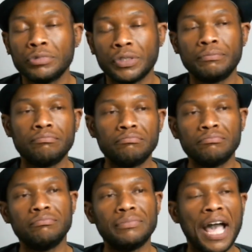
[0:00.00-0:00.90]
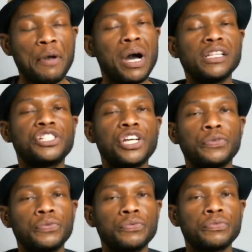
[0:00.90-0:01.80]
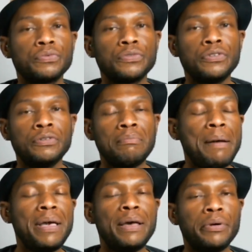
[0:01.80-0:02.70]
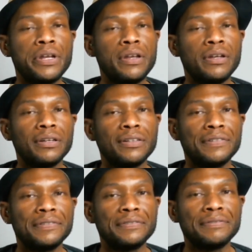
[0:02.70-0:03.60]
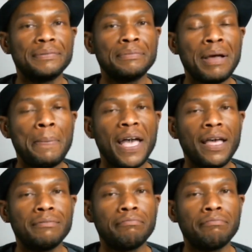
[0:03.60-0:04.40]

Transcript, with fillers: So I apologize. My bad, Britain. My bad.